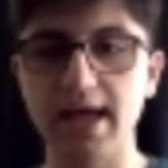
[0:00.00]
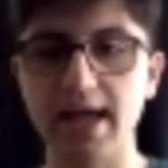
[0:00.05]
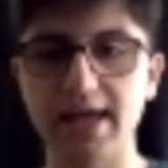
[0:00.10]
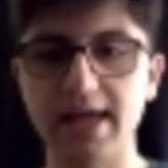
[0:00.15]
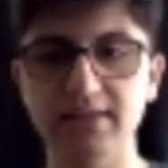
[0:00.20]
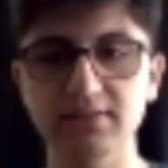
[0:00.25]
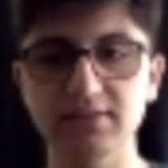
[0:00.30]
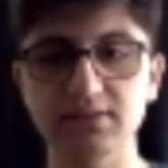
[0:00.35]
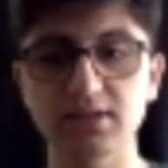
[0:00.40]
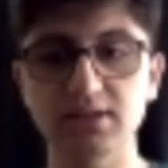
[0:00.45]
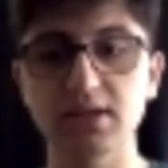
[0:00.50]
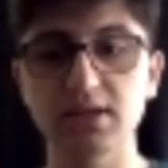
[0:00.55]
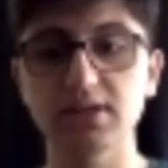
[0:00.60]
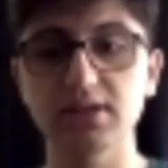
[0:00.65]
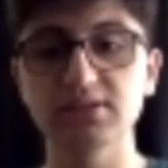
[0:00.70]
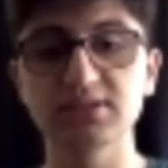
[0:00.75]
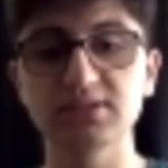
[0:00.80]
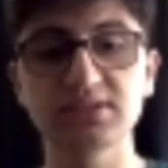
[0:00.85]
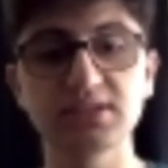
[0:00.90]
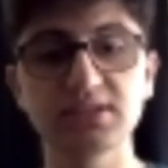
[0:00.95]
and
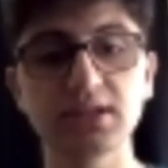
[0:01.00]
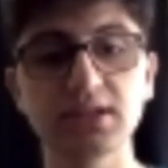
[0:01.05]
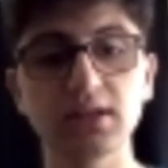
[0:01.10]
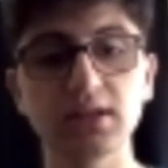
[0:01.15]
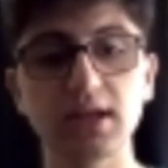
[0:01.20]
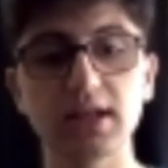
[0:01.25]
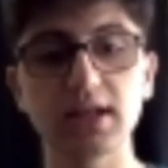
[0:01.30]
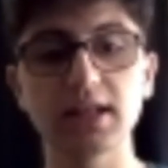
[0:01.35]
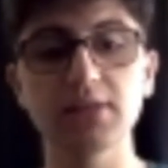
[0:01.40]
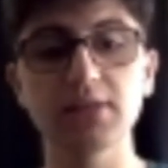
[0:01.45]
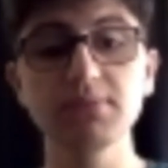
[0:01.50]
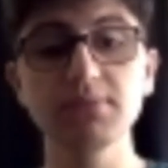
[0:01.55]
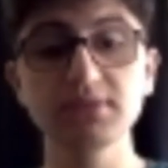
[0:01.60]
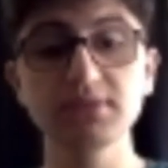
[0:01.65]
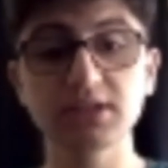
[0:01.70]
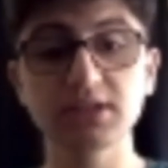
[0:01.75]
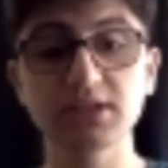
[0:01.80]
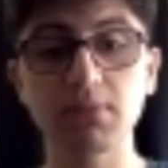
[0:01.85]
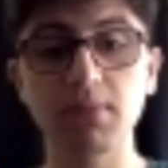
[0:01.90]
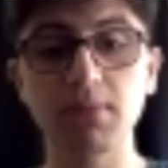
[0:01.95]
steal a
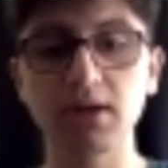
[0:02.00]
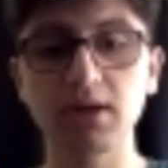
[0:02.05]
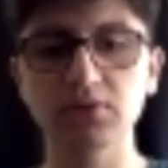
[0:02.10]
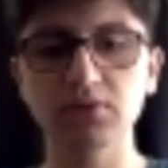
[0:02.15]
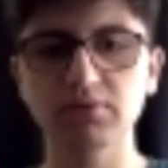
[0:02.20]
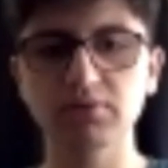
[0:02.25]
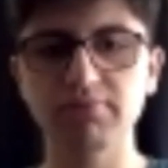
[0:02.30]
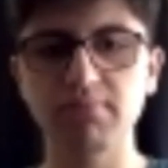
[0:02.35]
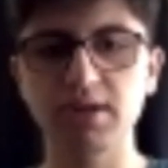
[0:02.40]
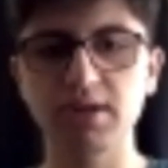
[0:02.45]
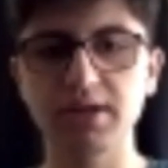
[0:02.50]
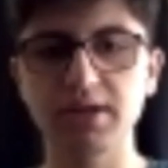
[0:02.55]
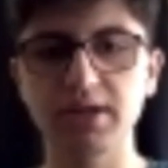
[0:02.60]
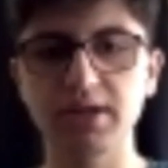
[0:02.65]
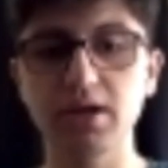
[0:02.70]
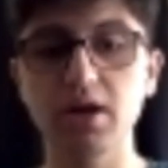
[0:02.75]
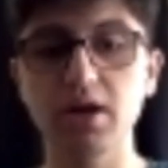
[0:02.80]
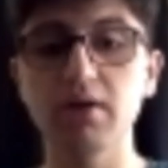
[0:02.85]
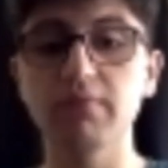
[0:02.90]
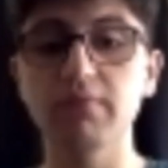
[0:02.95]
limited amount of
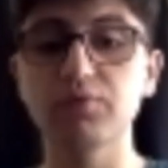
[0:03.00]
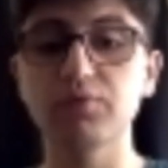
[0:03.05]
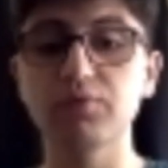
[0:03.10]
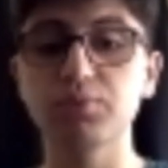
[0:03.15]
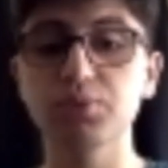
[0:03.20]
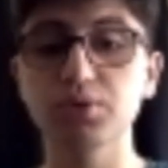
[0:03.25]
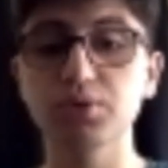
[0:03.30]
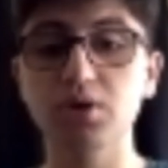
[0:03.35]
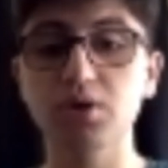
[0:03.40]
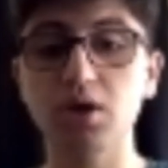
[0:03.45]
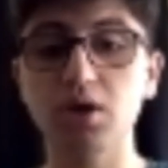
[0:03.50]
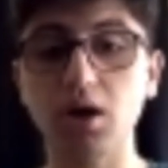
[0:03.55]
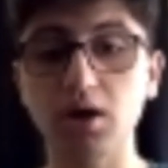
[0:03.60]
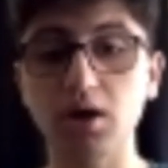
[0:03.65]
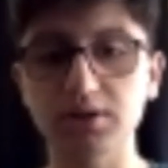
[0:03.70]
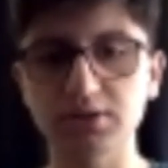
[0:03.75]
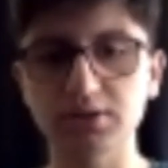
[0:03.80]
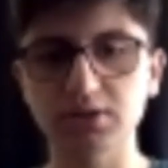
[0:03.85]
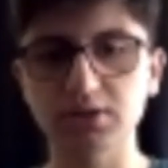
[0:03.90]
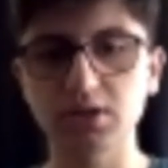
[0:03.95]
money from your
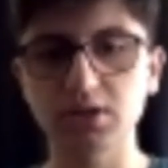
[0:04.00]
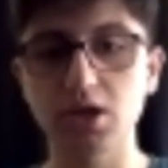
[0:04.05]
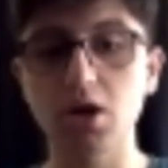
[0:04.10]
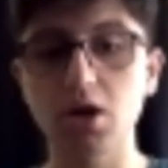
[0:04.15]
card.